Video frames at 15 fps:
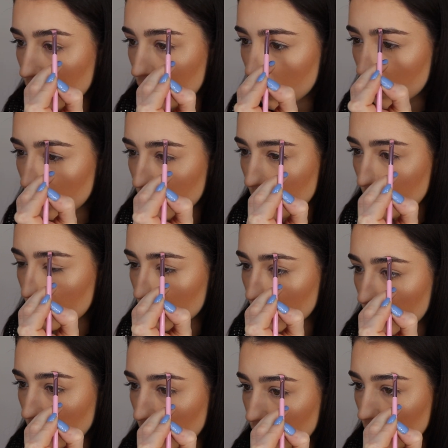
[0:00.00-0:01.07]
I remember though,
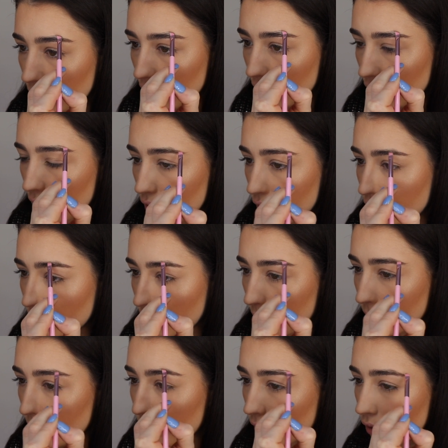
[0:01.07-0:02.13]
I used to love the way
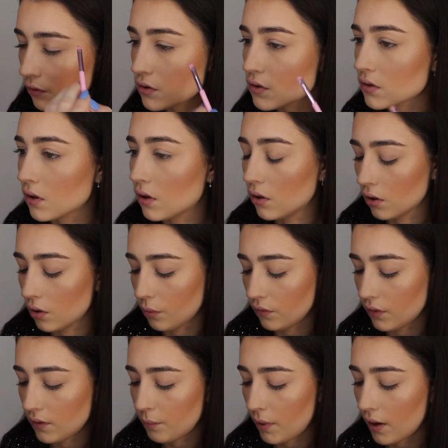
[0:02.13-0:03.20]
my brows used to look with
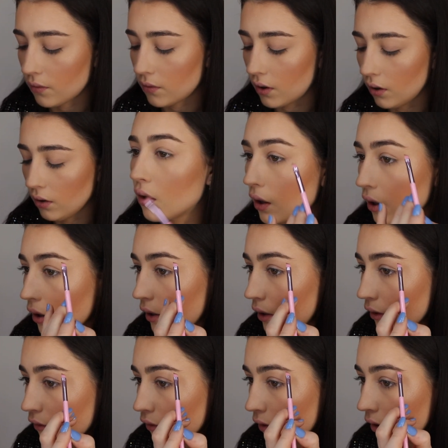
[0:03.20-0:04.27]
this powder. Like I
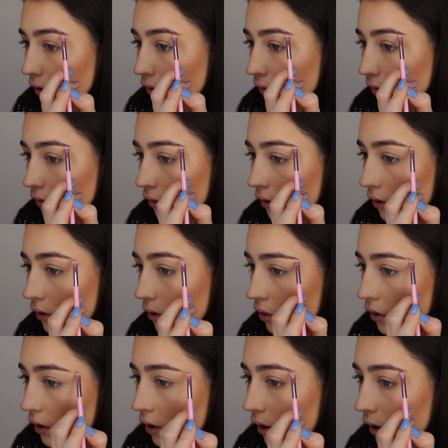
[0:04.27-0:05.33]
literally used to
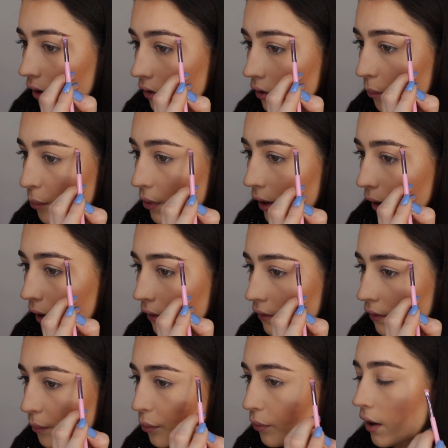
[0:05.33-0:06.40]
think I had the
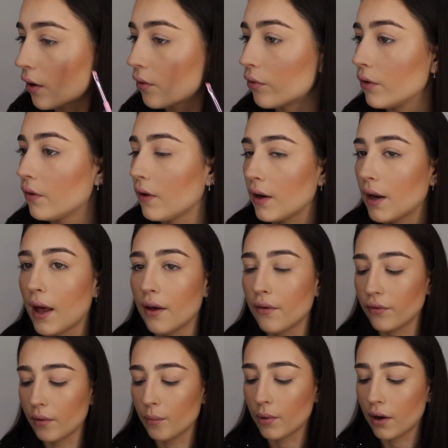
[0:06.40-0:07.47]
best brow routine
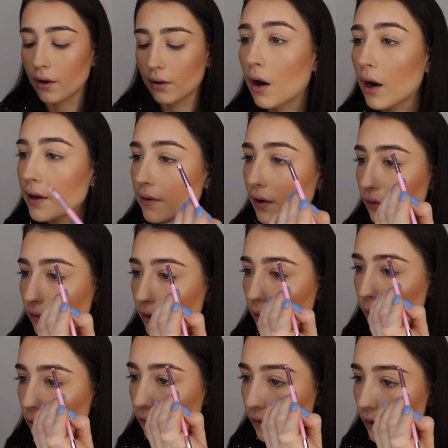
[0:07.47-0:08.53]
ever, but I
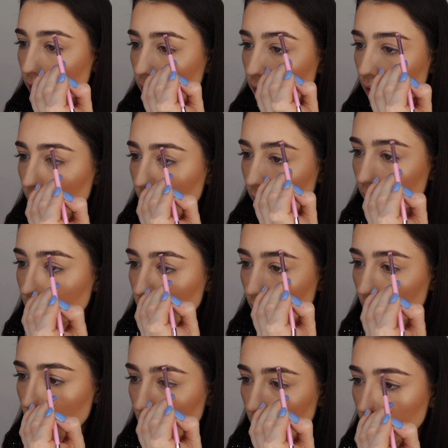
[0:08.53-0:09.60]
definitely prefer using a pencil
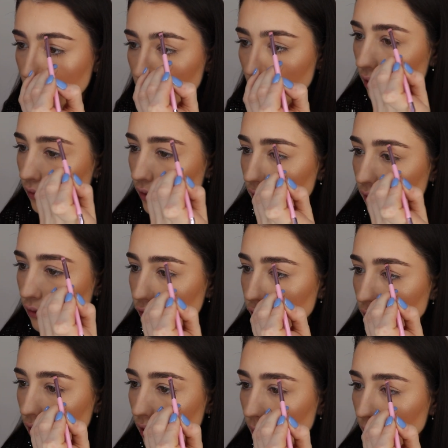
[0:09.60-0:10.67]
nowadays. I really don't feel like